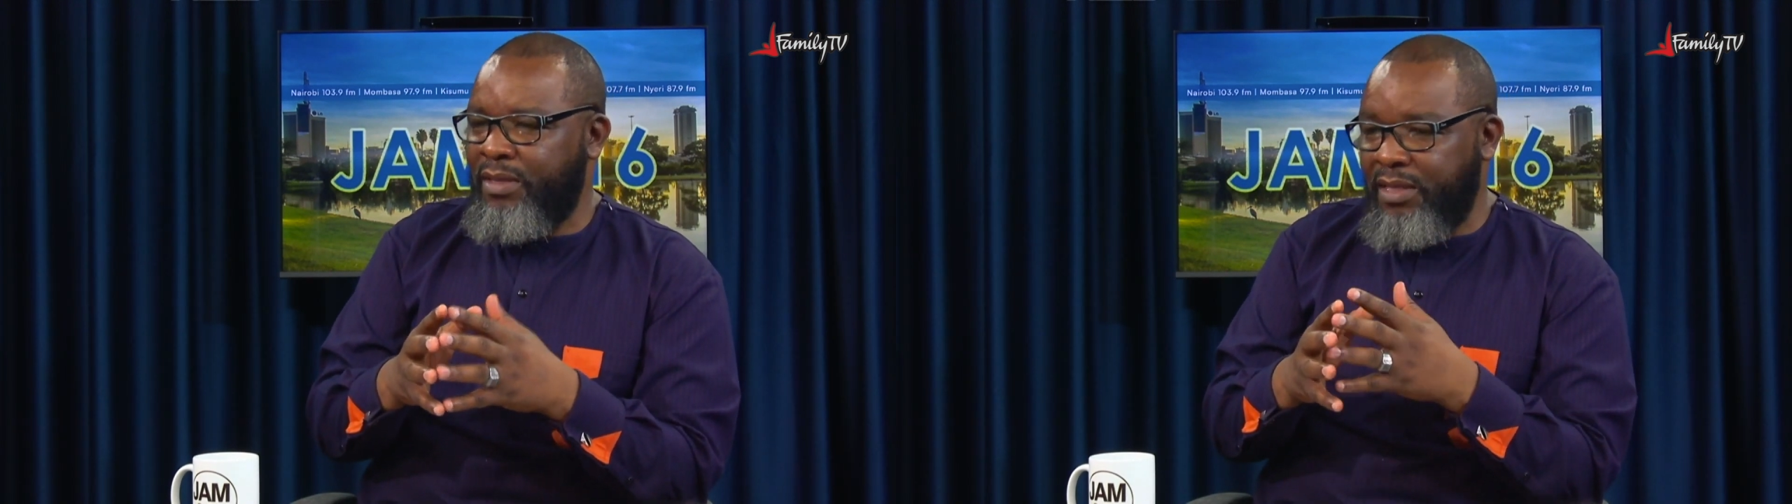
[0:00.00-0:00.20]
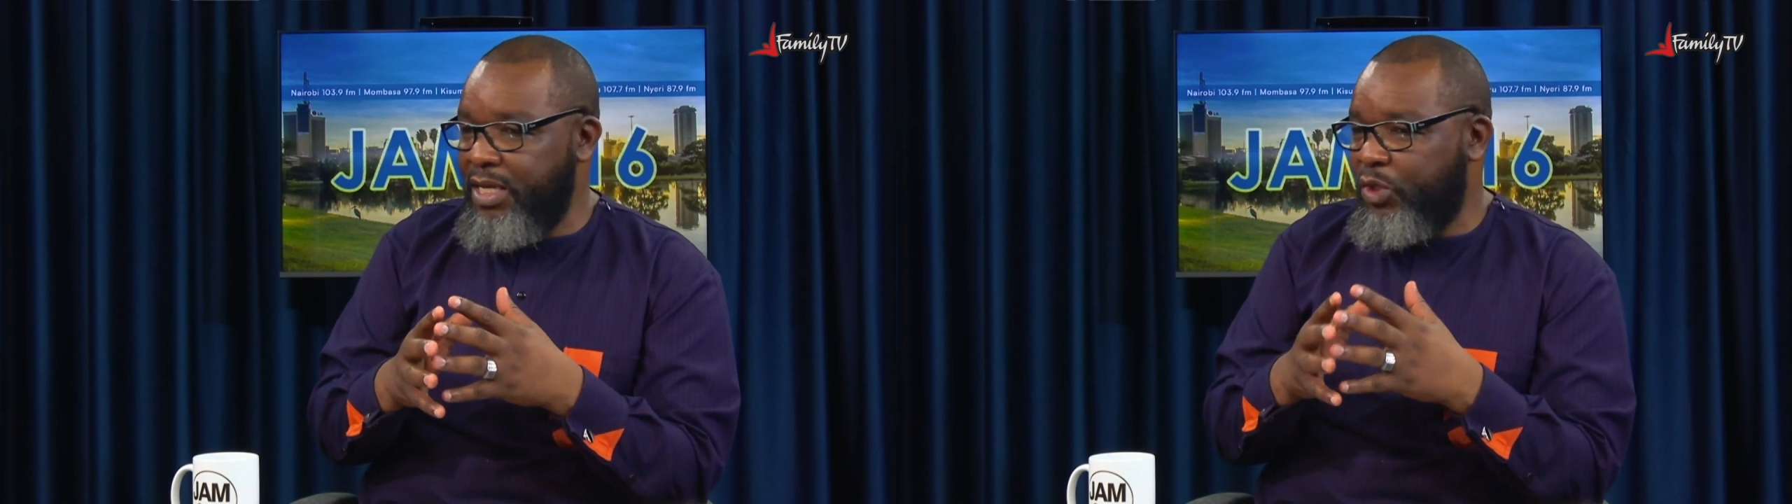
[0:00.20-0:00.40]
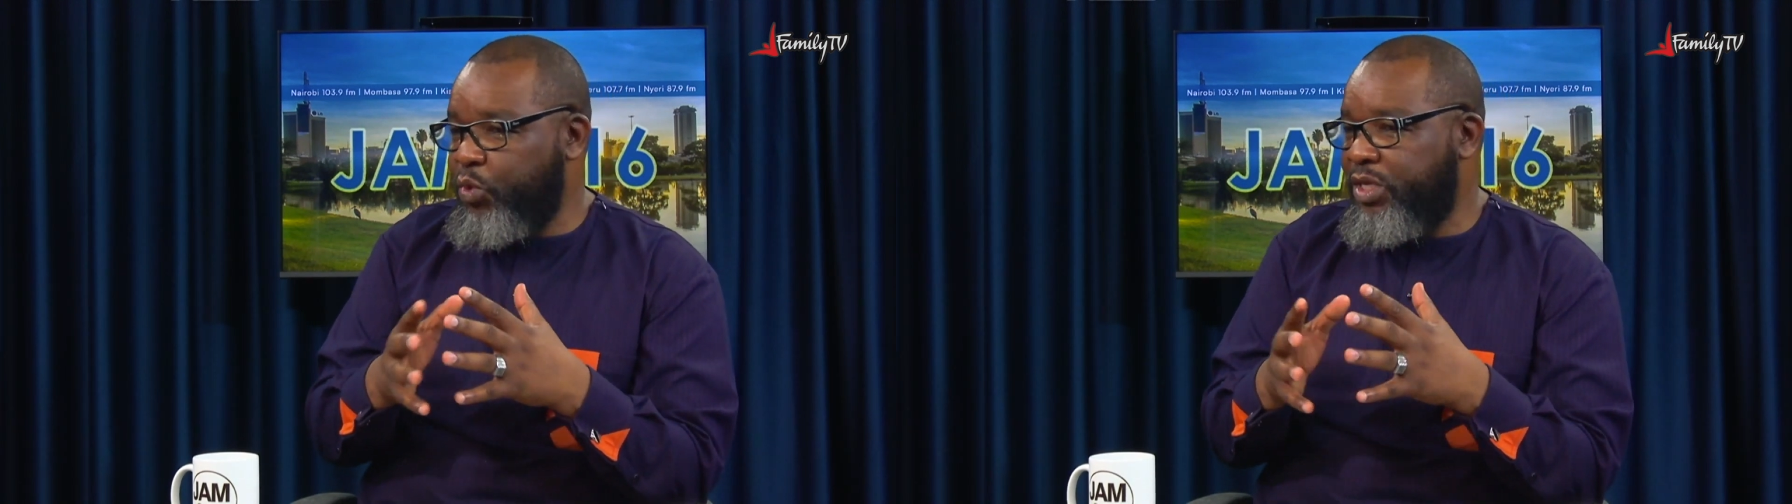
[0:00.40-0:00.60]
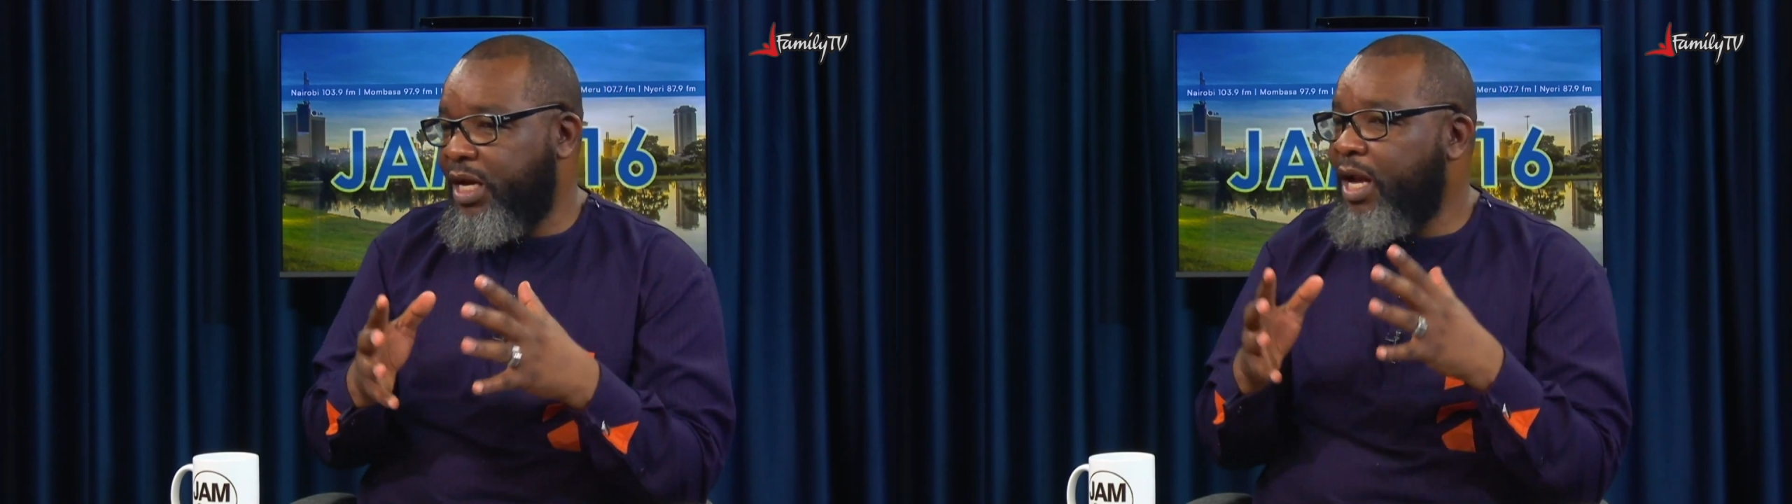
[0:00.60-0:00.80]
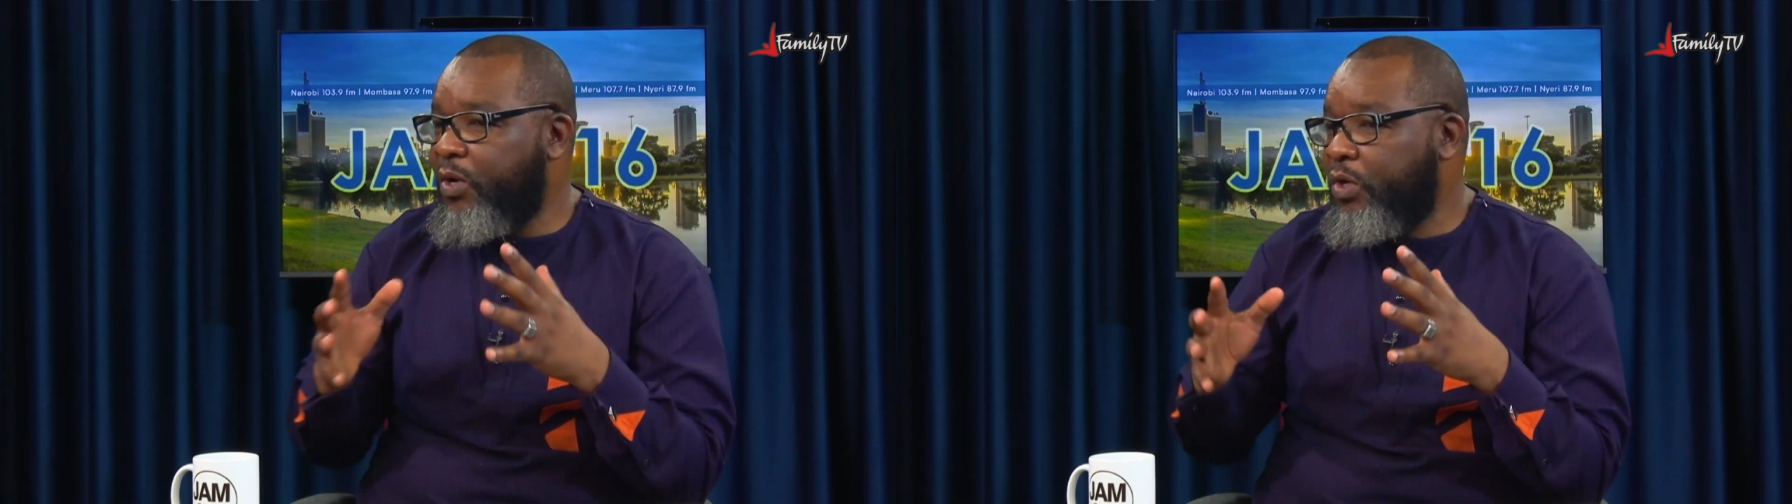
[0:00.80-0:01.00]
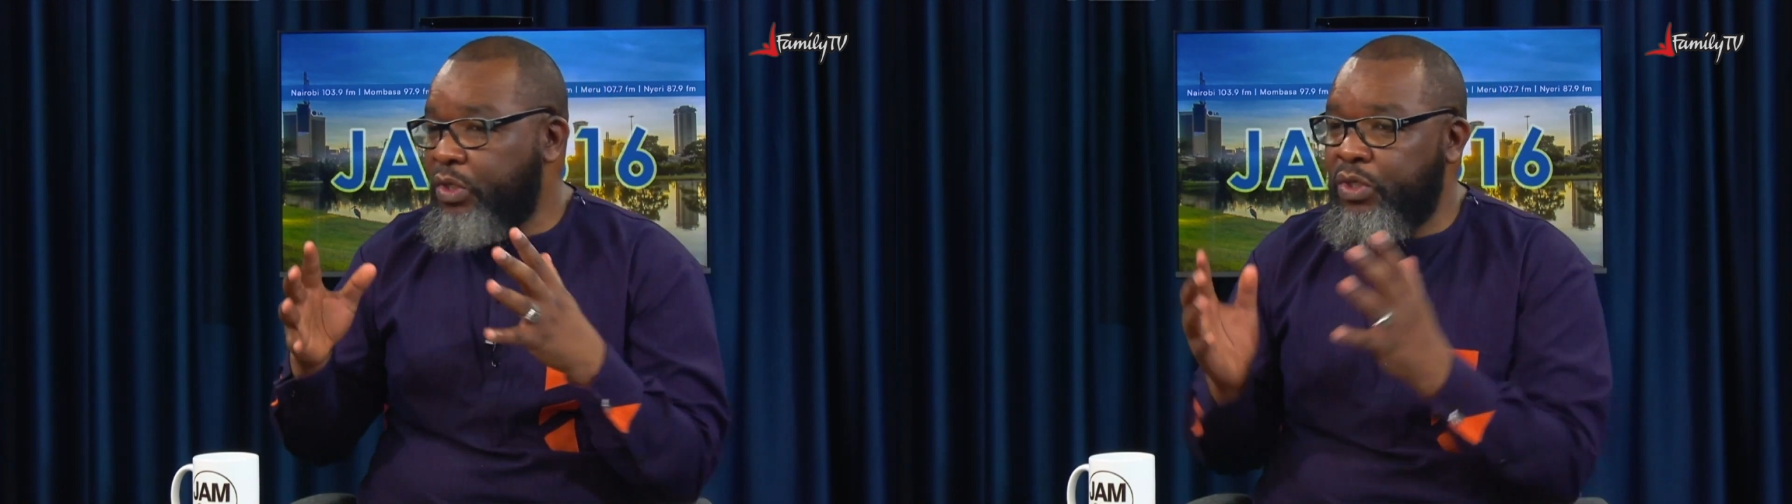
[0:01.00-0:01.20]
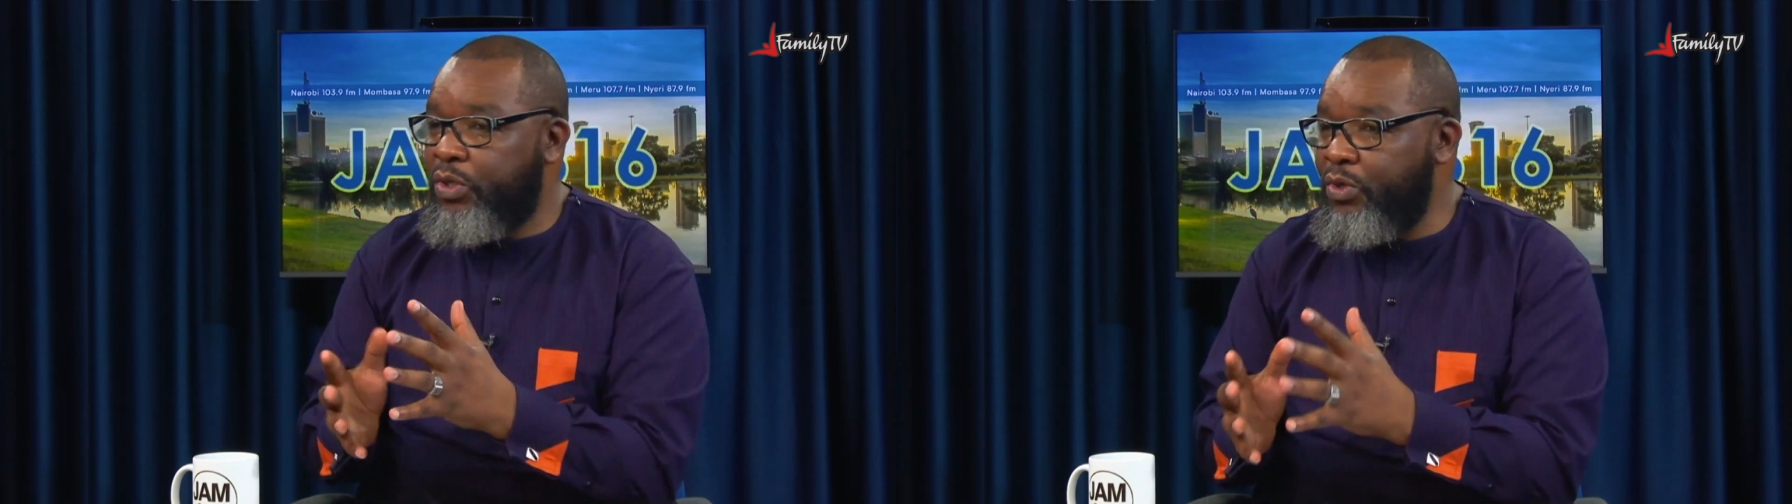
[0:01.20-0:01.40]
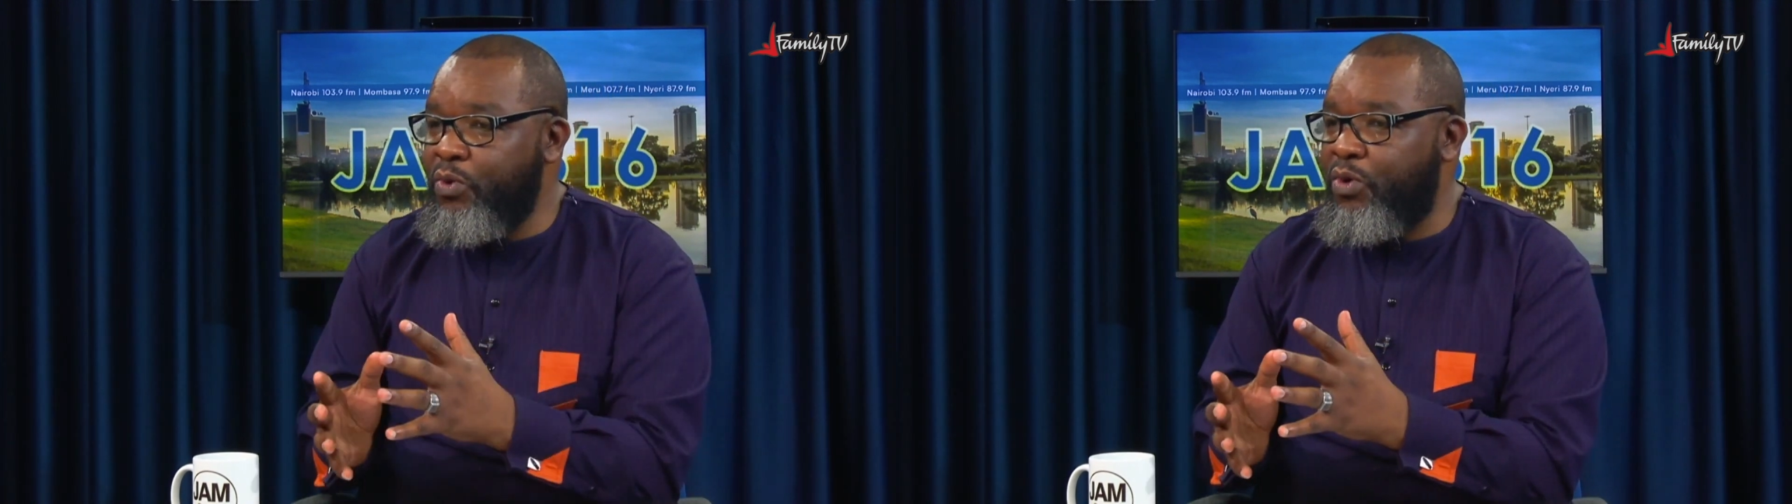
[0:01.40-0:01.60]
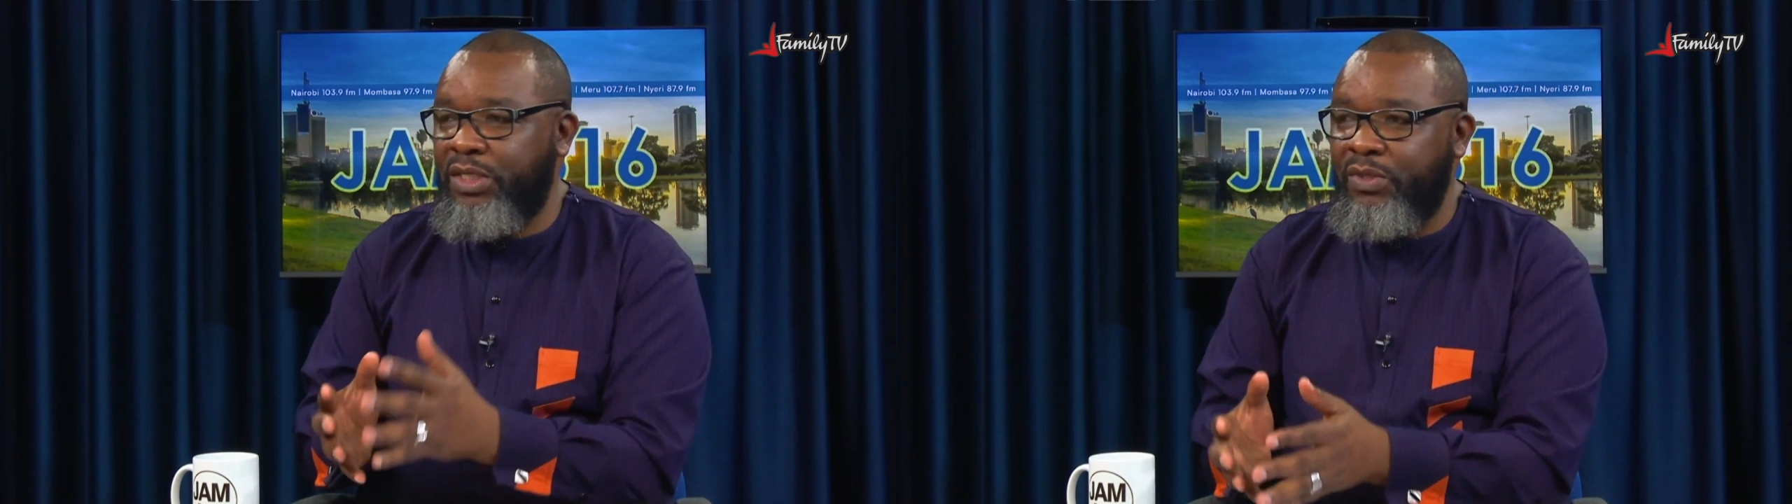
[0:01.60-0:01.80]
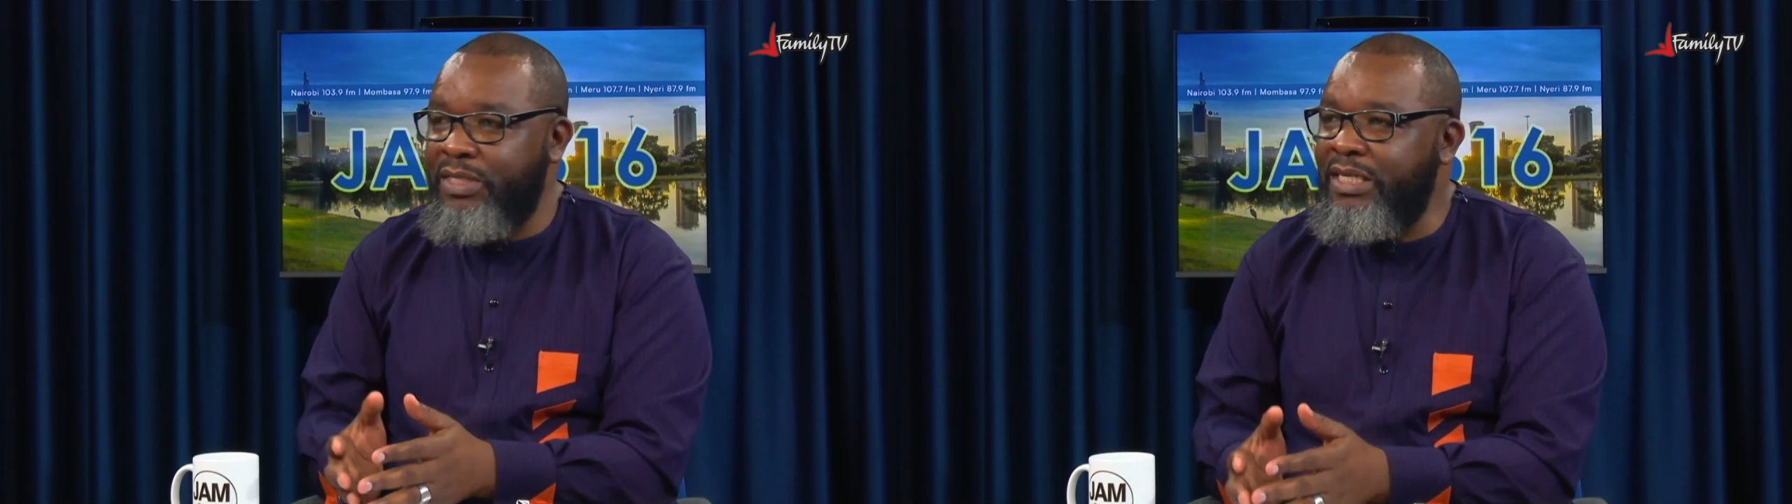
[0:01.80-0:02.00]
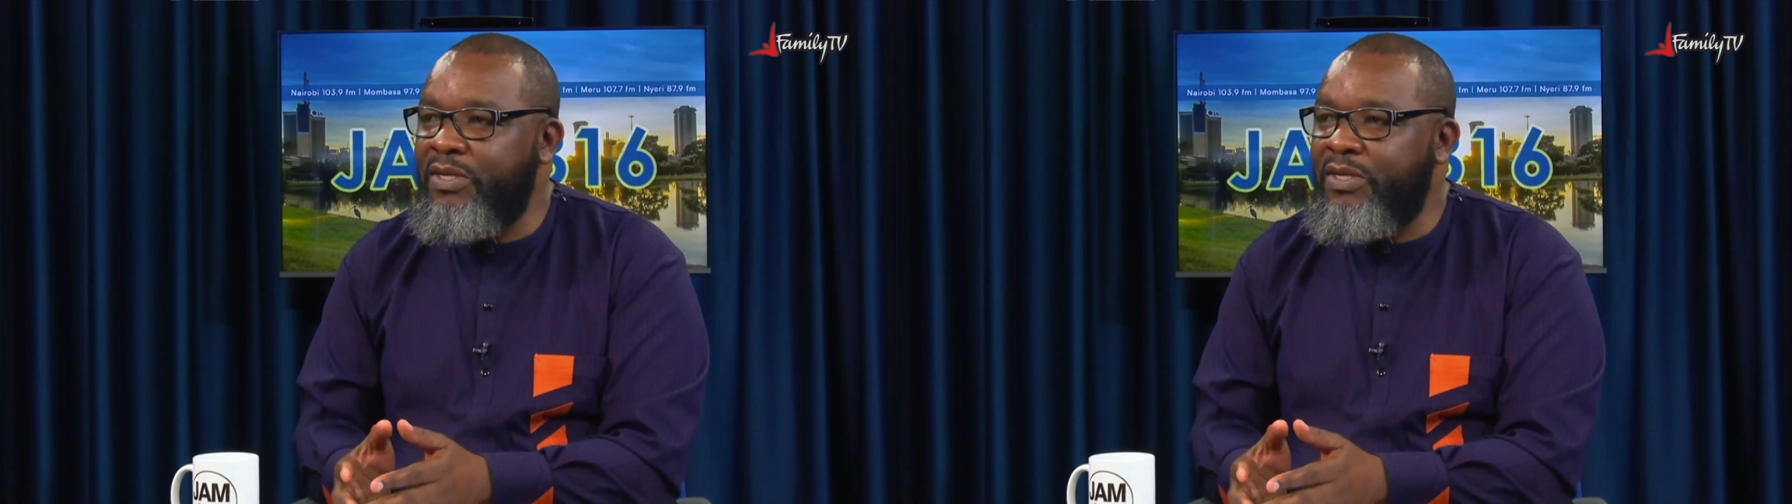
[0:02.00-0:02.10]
things which are not true because he was